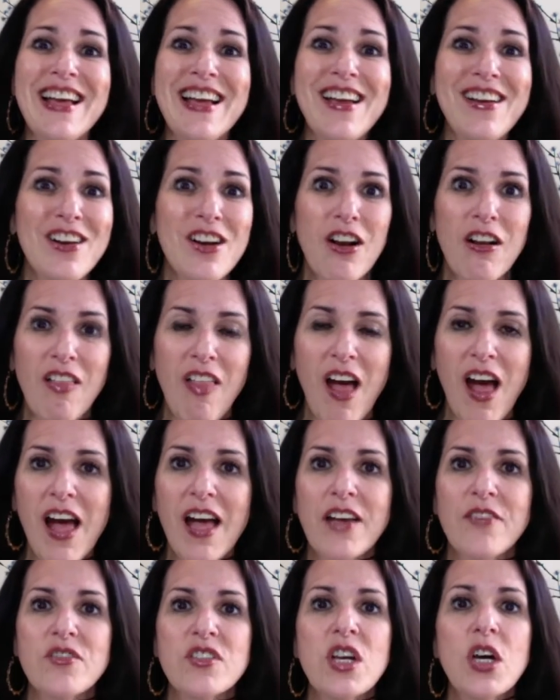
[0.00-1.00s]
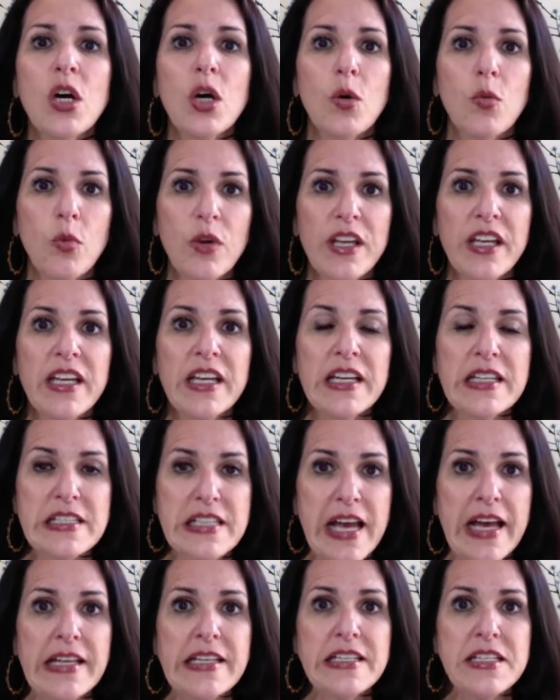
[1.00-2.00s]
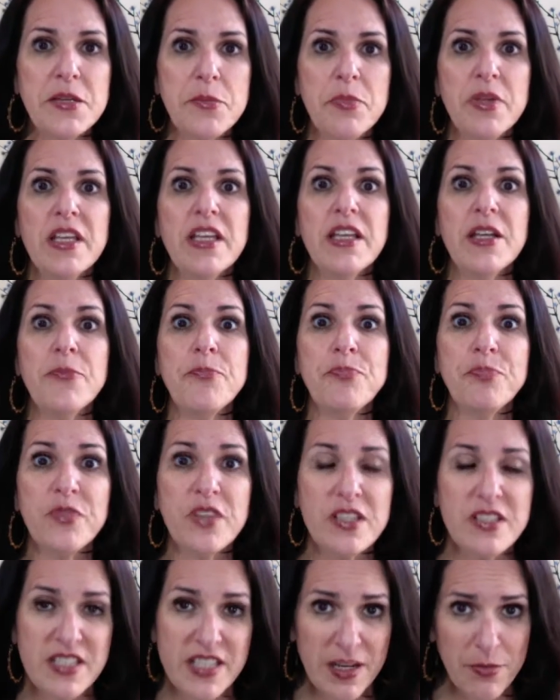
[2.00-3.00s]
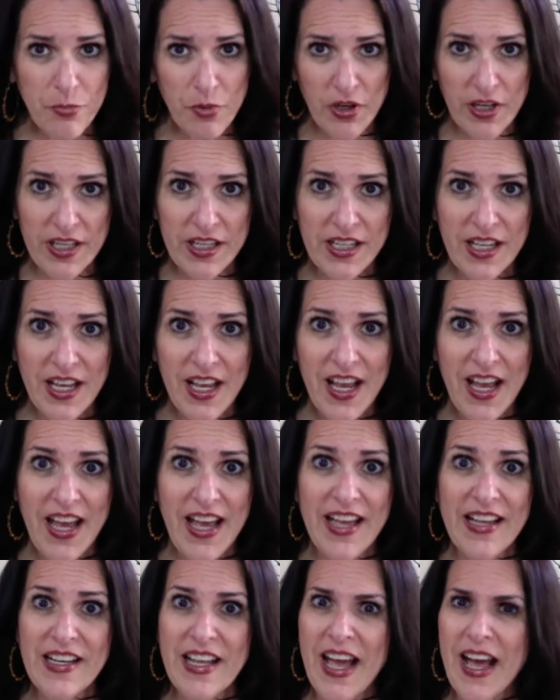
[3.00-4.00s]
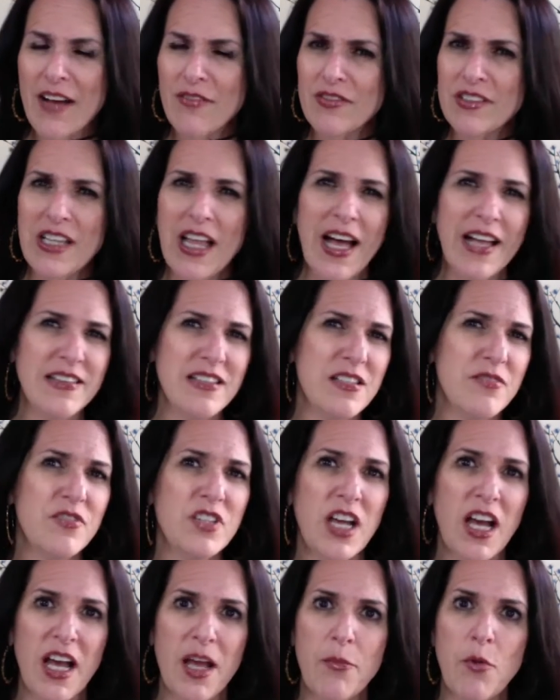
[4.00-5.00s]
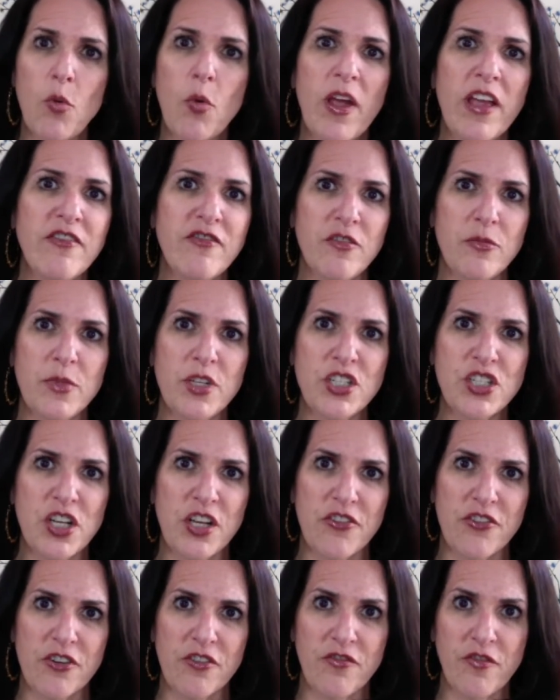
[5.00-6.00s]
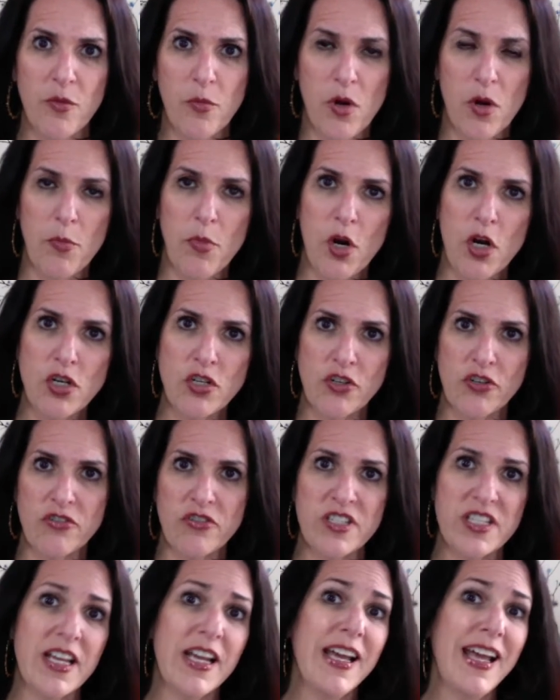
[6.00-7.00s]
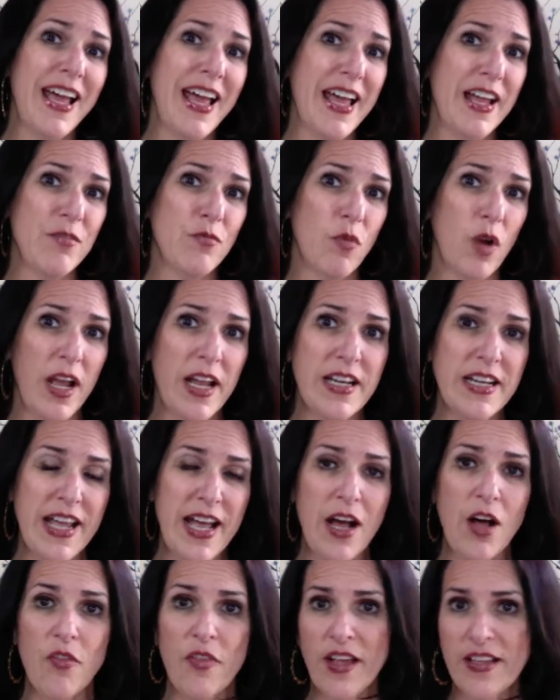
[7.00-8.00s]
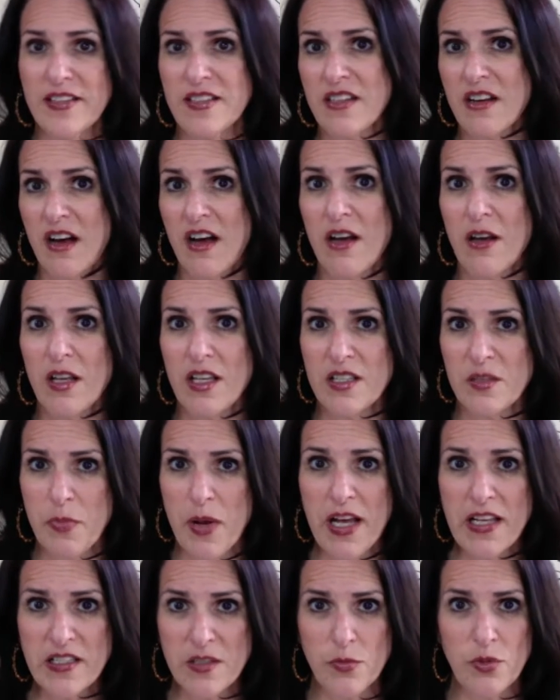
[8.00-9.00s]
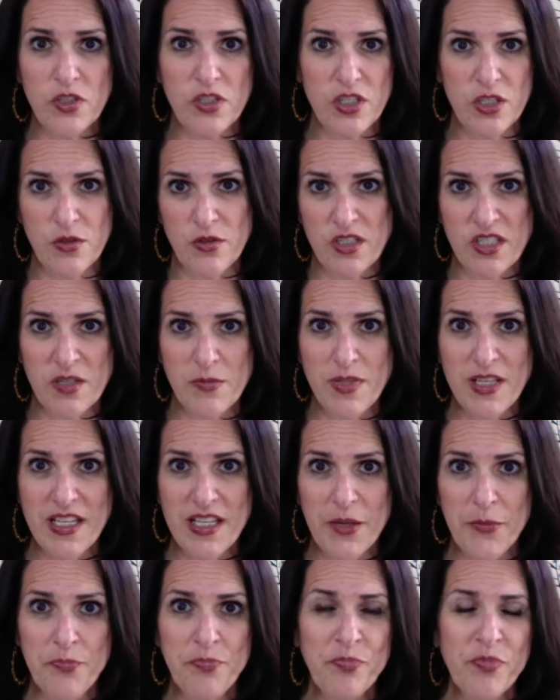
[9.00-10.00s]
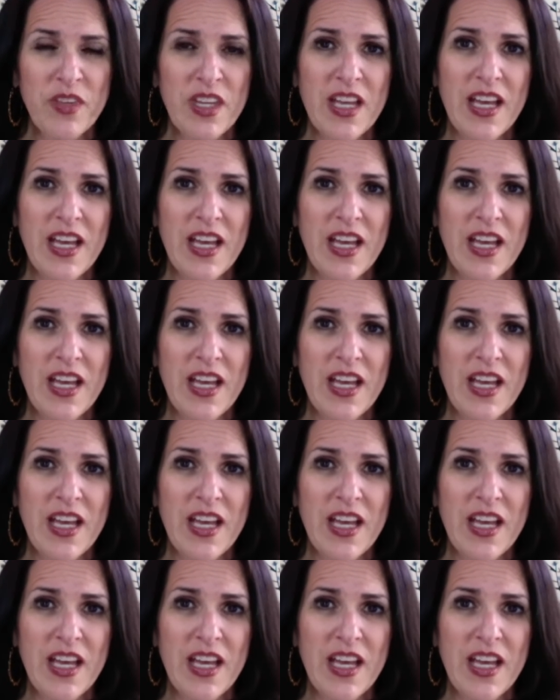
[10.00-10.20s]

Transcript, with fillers: today in our lives, we tend to be separate and have lots of time away from each other, from our partners. And right now, that's not as possible as it used to be.